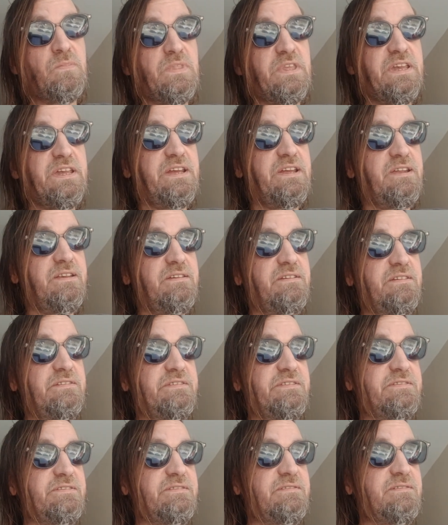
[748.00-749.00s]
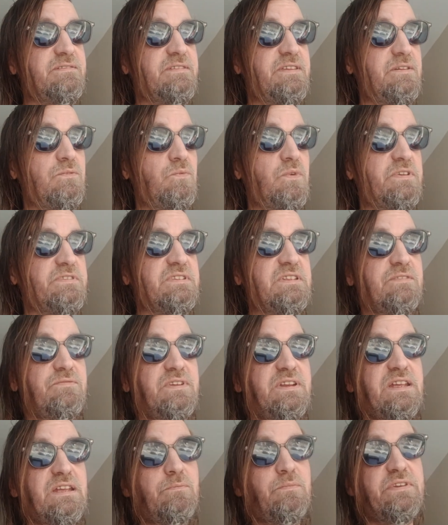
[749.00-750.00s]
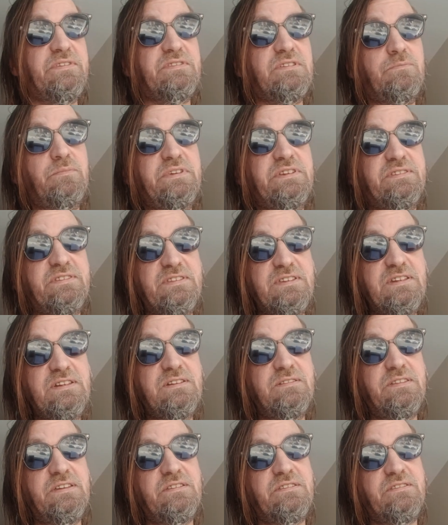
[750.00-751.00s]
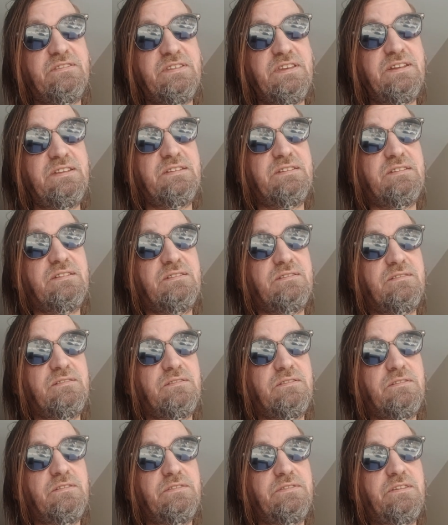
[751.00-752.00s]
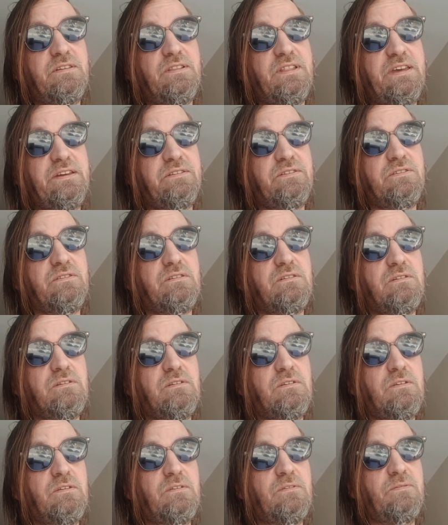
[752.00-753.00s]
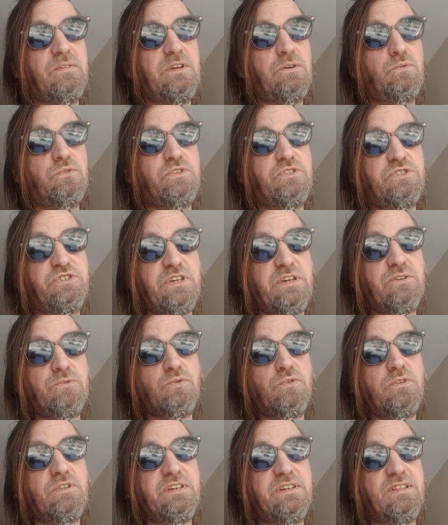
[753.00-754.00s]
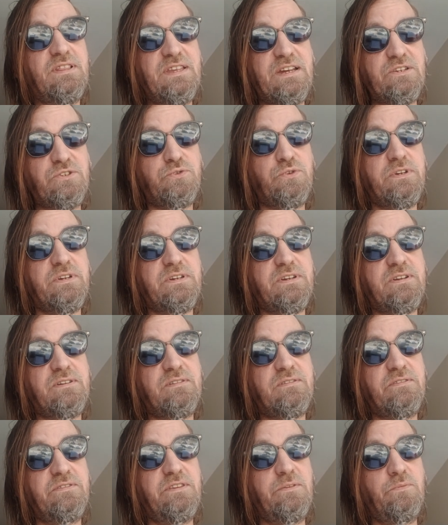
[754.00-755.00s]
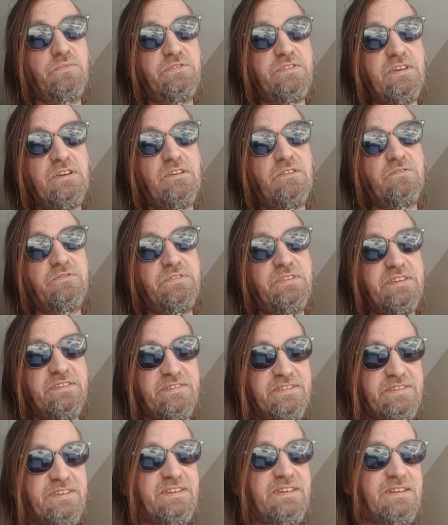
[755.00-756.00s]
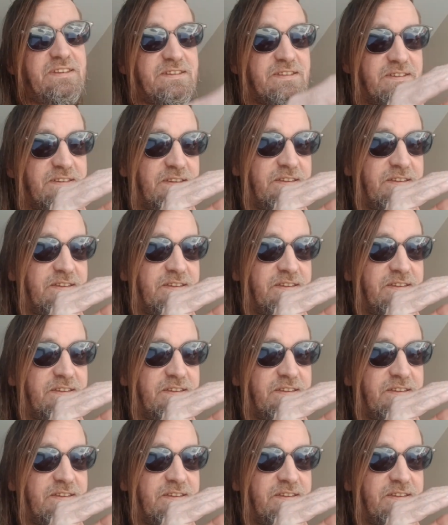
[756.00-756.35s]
and it wasn't even MSNBC that sent the letter. It was General Electric themselves that sent